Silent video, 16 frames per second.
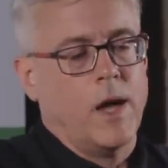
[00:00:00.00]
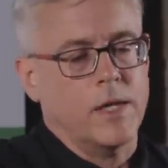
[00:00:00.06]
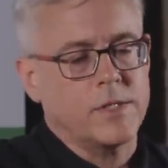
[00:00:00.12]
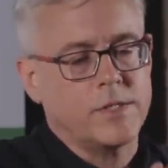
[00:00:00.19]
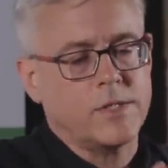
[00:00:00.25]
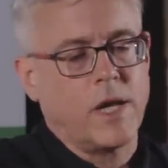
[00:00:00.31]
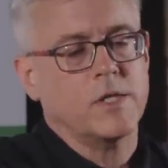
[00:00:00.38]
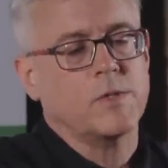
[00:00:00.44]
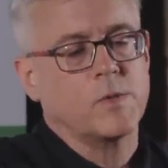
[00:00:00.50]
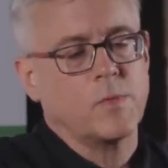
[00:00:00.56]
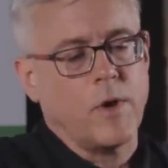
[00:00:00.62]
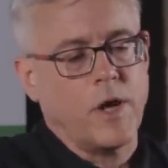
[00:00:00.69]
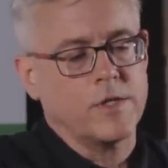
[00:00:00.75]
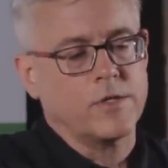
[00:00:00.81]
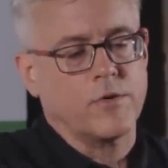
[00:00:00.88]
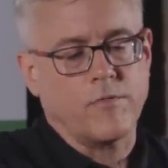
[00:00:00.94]
a
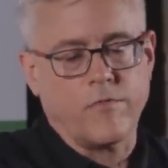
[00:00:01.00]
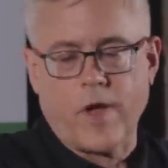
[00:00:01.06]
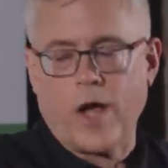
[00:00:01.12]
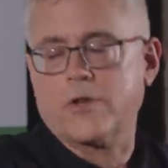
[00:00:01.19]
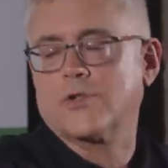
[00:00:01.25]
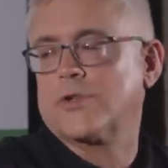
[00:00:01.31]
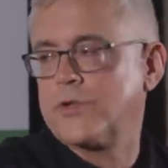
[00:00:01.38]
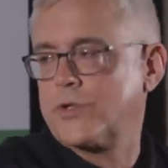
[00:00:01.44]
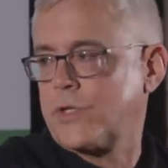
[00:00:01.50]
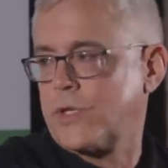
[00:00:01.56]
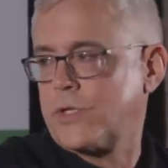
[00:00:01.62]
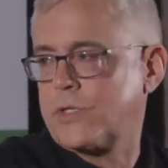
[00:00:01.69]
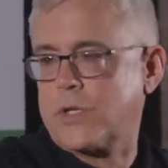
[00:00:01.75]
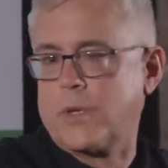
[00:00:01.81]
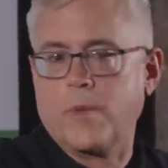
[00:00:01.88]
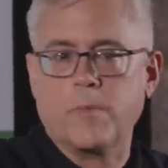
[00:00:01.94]
state-sponsored voucher
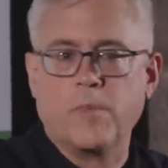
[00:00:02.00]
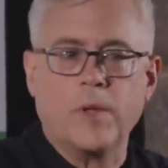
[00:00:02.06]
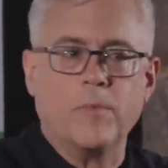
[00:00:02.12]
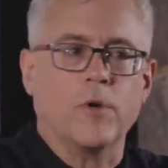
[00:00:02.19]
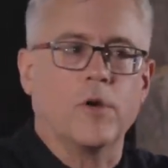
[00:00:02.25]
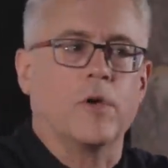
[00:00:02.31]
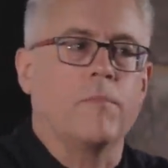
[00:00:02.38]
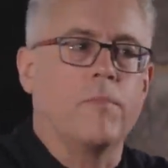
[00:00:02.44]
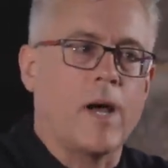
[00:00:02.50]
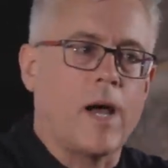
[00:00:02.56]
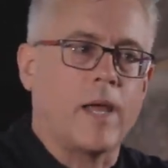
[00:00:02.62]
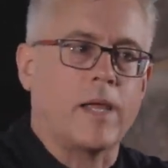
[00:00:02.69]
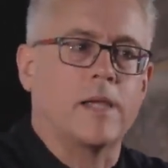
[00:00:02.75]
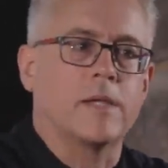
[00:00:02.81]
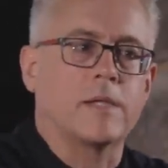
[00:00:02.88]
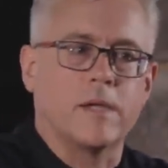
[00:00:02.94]
system and people could
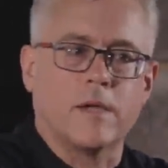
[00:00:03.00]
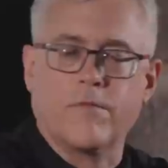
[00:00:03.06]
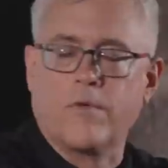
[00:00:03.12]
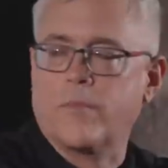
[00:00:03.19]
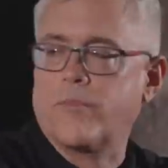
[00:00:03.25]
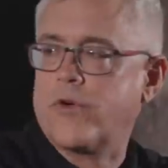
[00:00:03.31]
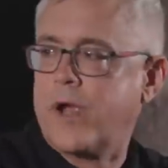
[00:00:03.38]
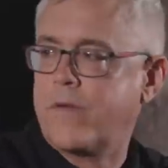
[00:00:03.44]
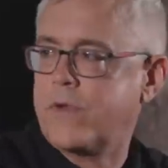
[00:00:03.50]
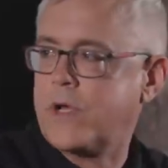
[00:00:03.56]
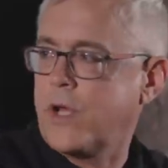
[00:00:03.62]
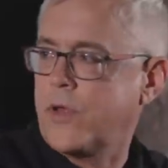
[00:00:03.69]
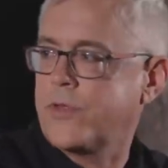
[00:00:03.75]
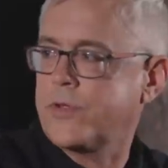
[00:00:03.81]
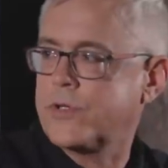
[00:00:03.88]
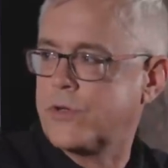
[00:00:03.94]
buy into different private
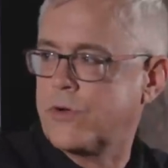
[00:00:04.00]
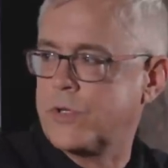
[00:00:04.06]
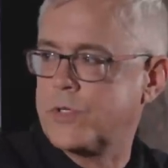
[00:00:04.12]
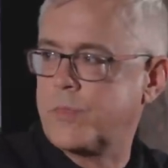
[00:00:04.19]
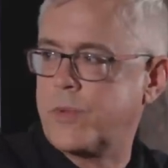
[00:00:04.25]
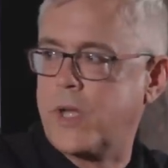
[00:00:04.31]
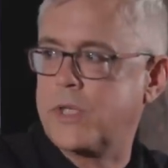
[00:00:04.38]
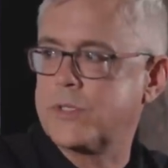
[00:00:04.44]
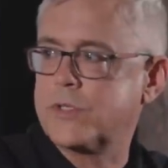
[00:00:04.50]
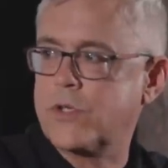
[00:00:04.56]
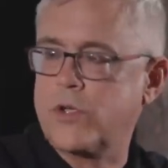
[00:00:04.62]
health insurance plans.